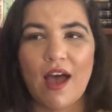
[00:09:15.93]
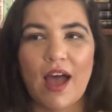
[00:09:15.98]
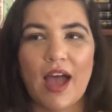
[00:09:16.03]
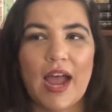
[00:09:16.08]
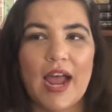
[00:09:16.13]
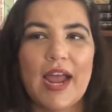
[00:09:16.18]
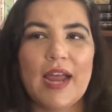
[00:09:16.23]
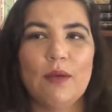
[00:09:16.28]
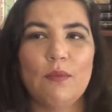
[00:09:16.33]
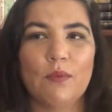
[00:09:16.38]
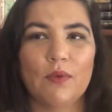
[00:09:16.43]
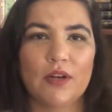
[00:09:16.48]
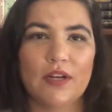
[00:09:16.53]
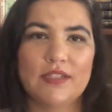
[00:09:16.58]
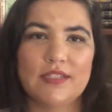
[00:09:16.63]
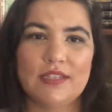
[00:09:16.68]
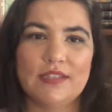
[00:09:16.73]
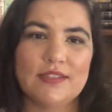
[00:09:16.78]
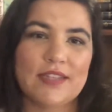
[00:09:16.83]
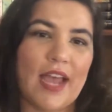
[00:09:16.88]
I
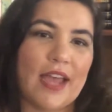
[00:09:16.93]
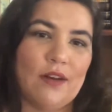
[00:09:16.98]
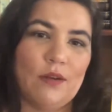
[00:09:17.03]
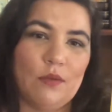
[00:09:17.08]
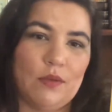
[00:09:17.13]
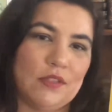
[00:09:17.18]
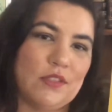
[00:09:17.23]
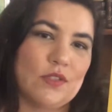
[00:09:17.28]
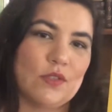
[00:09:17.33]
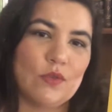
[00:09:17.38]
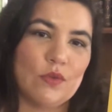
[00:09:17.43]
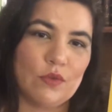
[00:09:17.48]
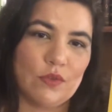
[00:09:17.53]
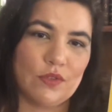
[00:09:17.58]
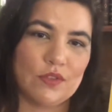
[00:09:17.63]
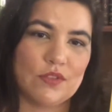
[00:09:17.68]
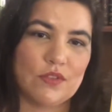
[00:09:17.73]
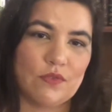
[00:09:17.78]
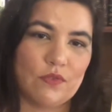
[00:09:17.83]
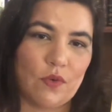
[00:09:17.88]
worked in Title I
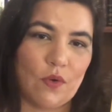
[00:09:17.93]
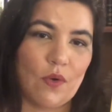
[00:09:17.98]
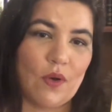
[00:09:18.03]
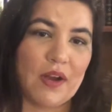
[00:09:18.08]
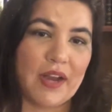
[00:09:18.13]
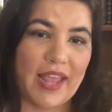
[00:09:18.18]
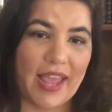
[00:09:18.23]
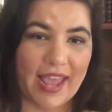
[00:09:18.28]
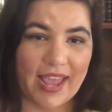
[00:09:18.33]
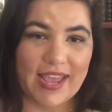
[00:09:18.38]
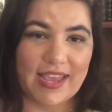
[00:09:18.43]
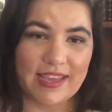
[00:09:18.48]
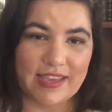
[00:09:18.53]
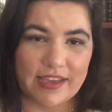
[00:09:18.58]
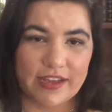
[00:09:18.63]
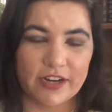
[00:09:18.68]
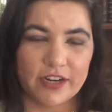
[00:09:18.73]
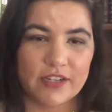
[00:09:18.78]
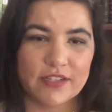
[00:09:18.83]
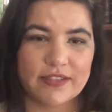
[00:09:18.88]
schools for 8
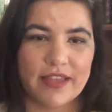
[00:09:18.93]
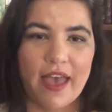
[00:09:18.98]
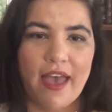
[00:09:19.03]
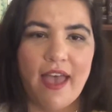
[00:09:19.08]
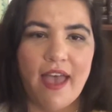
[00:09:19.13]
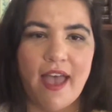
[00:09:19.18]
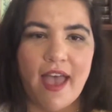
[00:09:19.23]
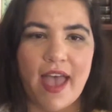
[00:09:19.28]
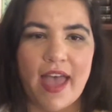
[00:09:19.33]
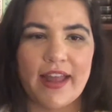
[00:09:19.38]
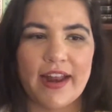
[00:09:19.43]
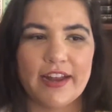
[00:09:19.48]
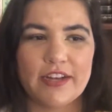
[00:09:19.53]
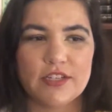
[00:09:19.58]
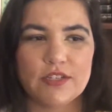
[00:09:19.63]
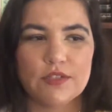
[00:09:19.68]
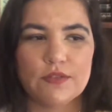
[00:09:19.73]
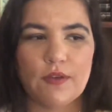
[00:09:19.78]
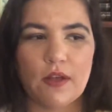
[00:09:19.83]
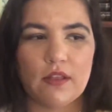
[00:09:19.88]
years, and I
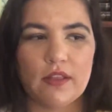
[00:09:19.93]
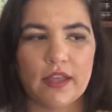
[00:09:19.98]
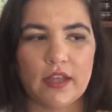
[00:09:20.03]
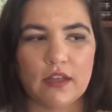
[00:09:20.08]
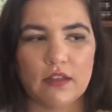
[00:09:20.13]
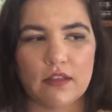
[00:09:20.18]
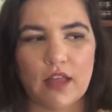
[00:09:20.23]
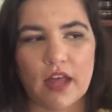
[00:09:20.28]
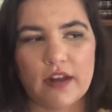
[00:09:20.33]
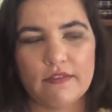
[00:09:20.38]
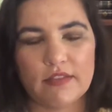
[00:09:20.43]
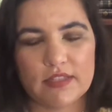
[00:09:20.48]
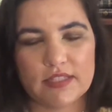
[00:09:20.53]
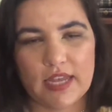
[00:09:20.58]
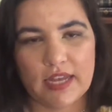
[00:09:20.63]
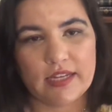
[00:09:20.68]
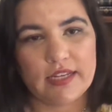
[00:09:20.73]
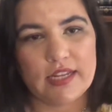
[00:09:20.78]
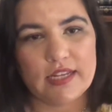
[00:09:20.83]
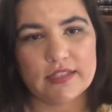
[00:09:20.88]
just felt like a lot of the
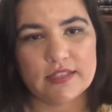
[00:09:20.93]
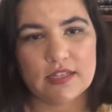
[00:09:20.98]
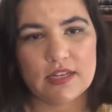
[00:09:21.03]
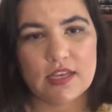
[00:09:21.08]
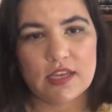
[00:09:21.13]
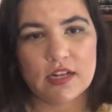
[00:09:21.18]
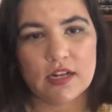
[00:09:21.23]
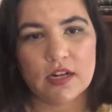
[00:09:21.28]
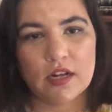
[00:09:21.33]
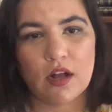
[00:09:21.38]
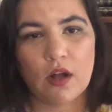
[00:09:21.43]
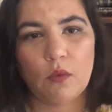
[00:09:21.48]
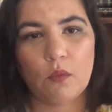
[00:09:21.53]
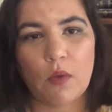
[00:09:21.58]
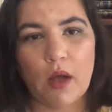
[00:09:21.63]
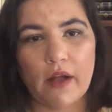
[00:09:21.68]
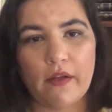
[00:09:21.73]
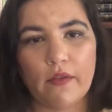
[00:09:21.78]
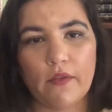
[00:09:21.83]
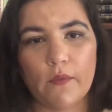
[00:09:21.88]
techniques in here,
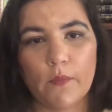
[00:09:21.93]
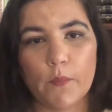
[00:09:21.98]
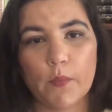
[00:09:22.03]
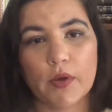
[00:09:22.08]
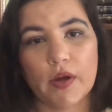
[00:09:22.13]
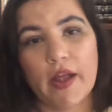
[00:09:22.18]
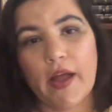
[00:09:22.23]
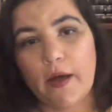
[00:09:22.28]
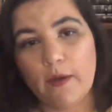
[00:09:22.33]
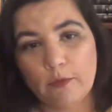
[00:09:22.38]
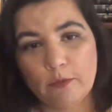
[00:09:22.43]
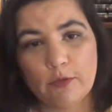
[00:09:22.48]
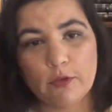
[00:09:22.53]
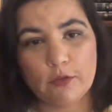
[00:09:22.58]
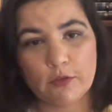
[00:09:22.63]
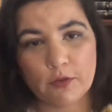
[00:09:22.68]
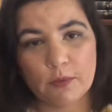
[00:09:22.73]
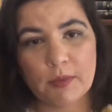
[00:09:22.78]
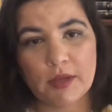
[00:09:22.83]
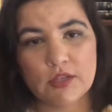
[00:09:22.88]
while were helpful
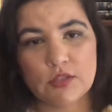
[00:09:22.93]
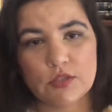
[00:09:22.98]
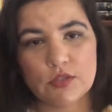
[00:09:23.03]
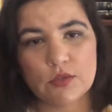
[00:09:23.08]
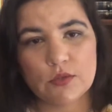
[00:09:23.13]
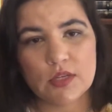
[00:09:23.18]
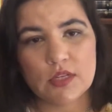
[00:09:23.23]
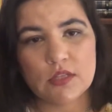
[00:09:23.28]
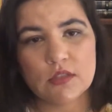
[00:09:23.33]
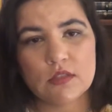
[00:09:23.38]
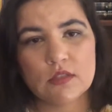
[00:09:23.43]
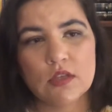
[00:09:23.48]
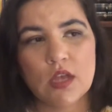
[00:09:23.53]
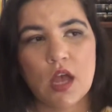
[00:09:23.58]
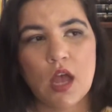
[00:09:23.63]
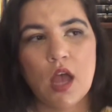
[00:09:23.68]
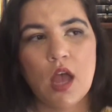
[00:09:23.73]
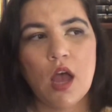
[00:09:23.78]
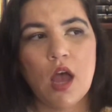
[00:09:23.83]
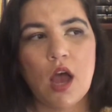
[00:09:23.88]
for my students,
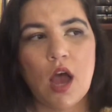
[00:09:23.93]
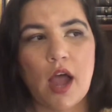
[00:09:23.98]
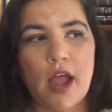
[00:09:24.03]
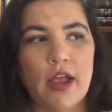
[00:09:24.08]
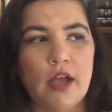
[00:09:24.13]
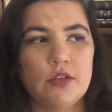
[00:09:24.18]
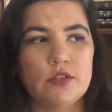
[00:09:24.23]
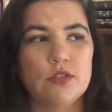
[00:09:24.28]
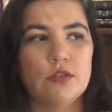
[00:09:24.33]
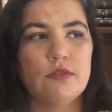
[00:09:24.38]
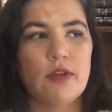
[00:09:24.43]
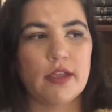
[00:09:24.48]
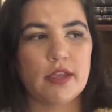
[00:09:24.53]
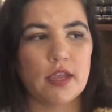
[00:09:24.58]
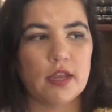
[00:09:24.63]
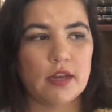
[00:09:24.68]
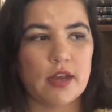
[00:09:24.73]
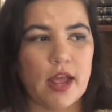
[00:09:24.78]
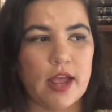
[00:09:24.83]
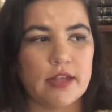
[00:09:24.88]
I also
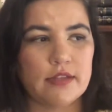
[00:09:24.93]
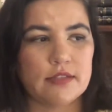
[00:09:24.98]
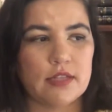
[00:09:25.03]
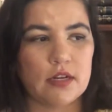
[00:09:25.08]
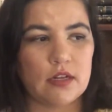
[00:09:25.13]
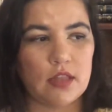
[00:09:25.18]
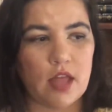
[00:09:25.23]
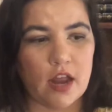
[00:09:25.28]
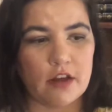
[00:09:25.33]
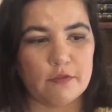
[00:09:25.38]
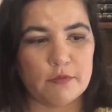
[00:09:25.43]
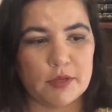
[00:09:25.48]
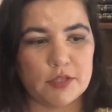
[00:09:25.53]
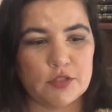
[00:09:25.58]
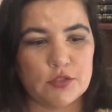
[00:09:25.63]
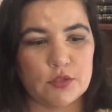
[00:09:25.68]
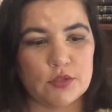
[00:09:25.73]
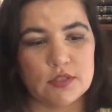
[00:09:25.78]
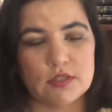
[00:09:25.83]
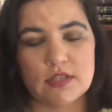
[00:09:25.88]
recognize that a lot of my
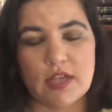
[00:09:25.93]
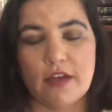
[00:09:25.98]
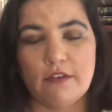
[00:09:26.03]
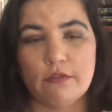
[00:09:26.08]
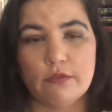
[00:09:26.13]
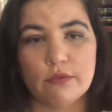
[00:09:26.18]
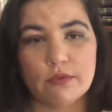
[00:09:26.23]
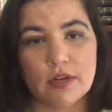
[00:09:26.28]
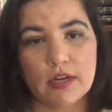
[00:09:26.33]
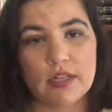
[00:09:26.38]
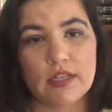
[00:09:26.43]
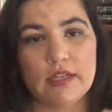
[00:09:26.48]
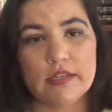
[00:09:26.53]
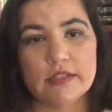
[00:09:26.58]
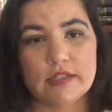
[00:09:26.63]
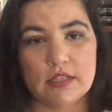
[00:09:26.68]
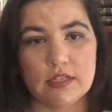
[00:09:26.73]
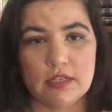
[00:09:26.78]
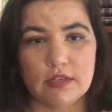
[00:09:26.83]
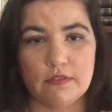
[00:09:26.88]
students have really
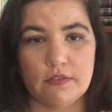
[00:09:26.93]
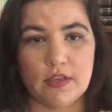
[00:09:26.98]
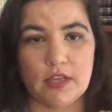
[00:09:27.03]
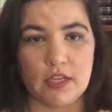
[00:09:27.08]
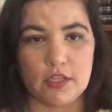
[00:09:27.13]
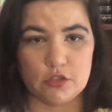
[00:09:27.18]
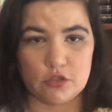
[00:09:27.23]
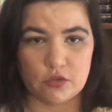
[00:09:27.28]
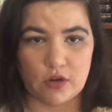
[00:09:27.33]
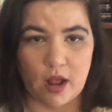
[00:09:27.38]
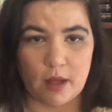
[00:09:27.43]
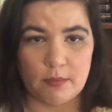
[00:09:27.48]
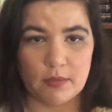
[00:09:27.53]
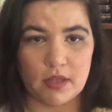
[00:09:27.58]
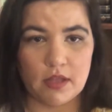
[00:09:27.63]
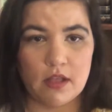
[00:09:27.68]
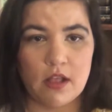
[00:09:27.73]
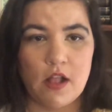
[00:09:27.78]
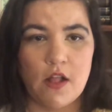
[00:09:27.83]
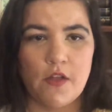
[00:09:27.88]
significant
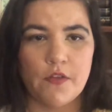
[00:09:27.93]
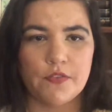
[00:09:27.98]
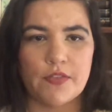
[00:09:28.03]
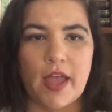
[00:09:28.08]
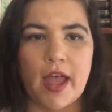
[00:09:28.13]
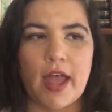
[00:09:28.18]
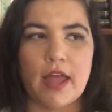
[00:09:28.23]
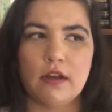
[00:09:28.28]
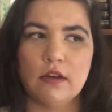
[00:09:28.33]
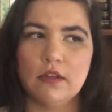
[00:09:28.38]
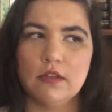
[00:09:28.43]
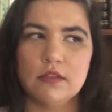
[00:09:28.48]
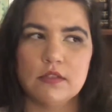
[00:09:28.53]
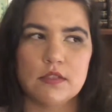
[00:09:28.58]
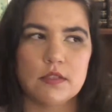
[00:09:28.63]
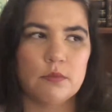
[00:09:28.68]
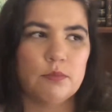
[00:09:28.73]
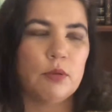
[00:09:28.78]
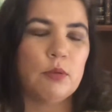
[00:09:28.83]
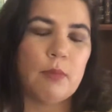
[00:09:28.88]
trauma that
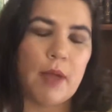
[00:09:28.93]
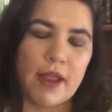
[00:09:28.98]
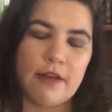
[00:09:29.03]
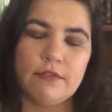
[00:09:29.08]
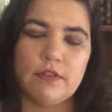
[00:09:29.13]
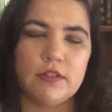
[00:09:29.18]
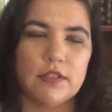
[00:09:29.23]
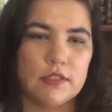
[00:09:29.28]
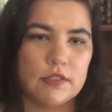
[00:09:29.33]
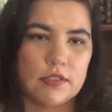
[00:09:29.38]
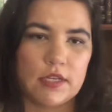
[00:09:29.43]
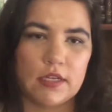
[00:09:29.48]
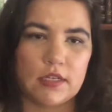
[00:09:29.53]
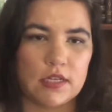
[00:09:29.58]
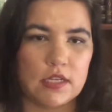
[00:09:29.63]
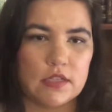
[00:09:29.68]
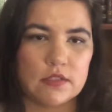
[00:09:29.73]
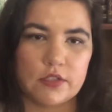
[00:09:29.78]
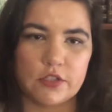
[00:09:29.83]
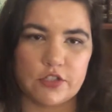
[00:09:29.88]
simple mindfulness
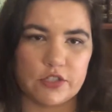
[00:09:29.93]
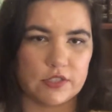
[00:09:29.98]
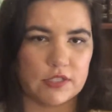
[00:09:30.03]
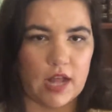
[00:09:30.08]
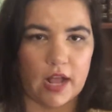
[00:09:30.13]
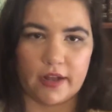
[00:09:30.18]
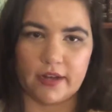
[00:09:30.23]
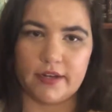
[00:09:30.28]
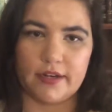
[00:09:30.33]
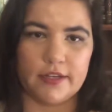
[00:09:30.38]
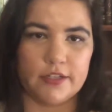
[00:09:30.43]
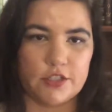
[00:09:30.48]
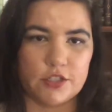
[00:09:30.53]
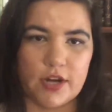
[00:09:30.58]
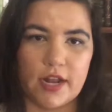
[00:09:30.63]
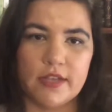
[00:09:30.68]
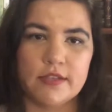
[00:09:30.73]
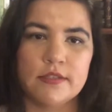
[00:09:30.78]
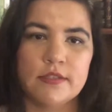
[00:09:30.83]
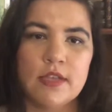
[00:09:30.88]
techniques are just not going to
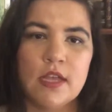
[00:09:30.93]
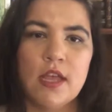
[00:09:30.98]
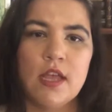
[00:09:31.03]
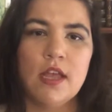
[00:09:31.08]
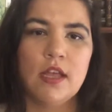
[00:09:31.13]
address.